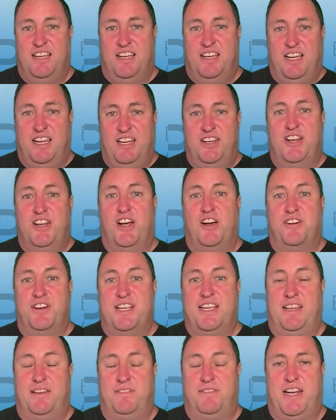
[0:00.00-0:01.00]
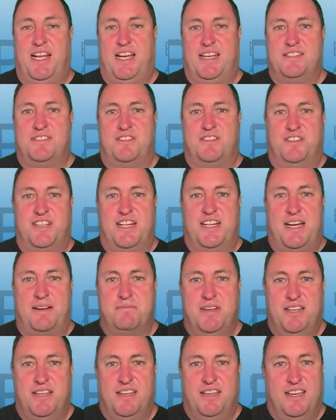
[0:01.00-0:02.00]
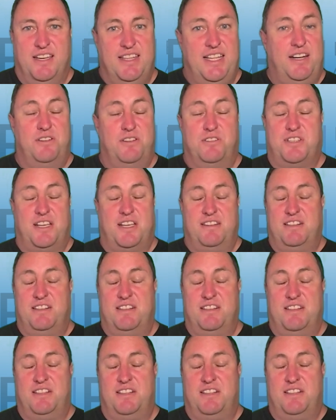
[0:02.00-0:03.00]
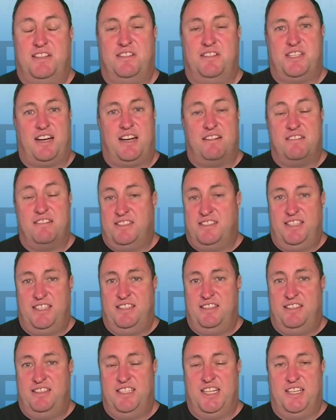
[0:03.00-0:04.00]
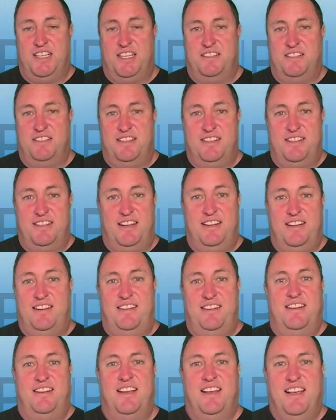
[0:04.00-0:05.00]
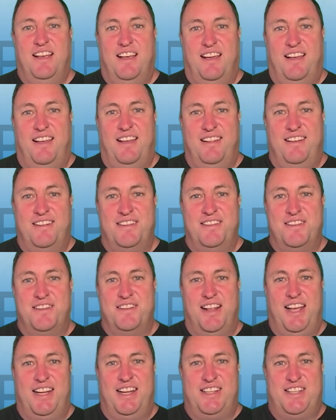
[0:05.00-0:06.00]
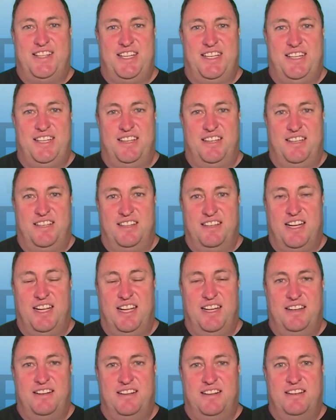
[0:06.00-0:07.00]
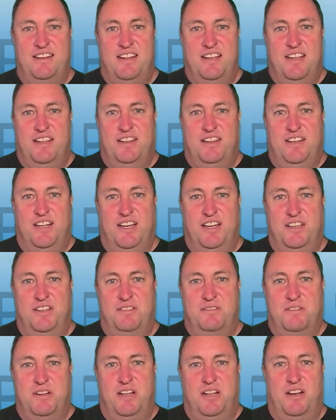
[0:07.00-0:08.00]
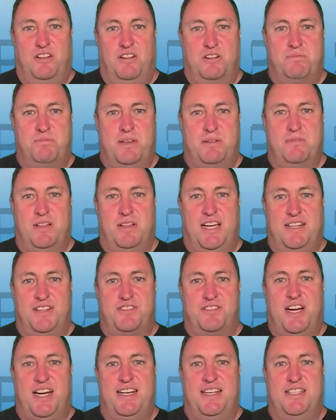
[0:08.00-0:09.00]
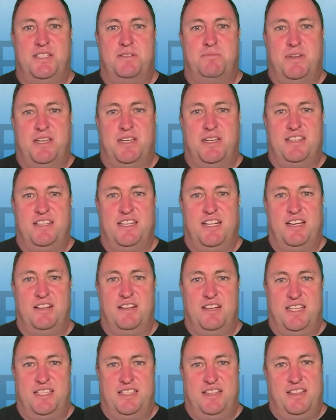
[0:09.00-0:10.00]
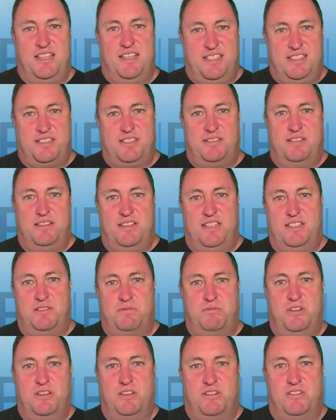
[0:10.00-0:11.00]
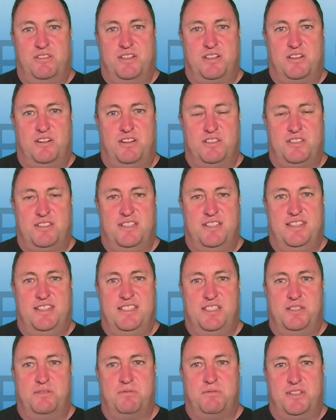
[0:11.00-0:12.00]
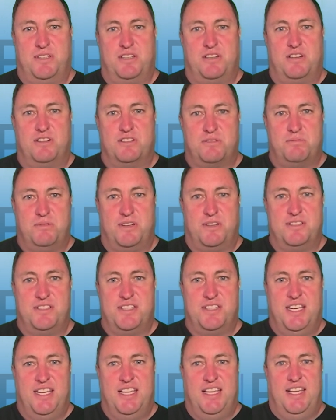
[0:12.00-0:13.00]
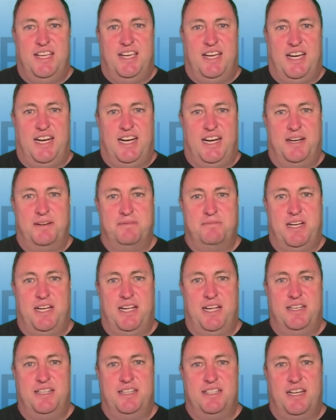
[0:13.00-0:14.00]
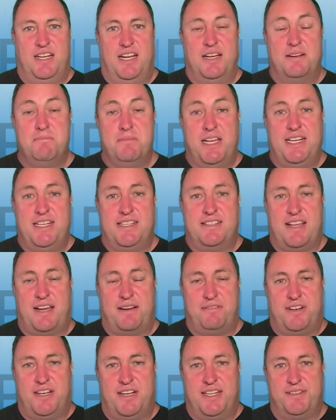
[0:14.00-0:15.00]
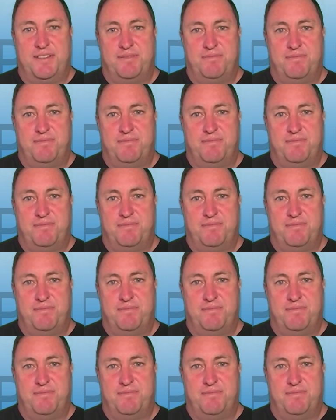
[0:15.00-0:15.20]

and knowing if it has gone up, and that also includes currency, and hedging, and a lot of people aren't traders, but let's work on a cost, and this is what your cost was, and manage that way.